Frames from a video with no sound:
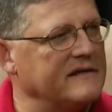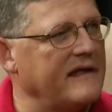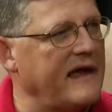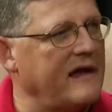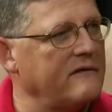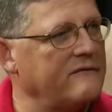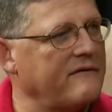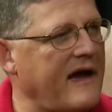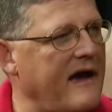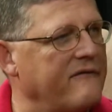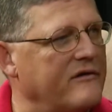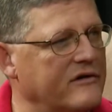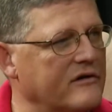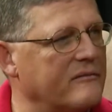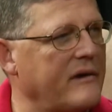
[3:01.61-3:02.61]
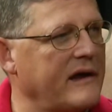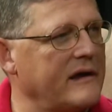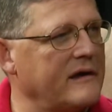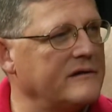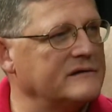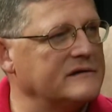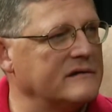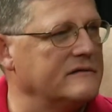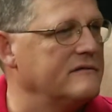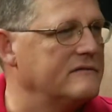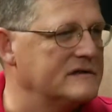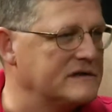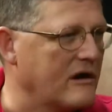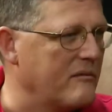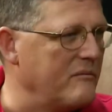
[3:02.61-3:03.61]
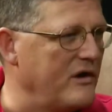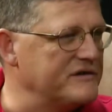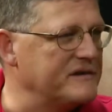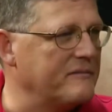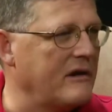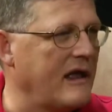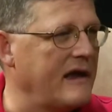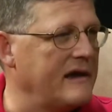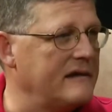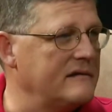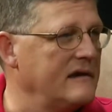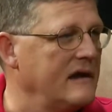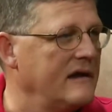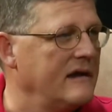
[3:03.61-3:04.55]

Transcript: that 500 pounds, and you start multiplying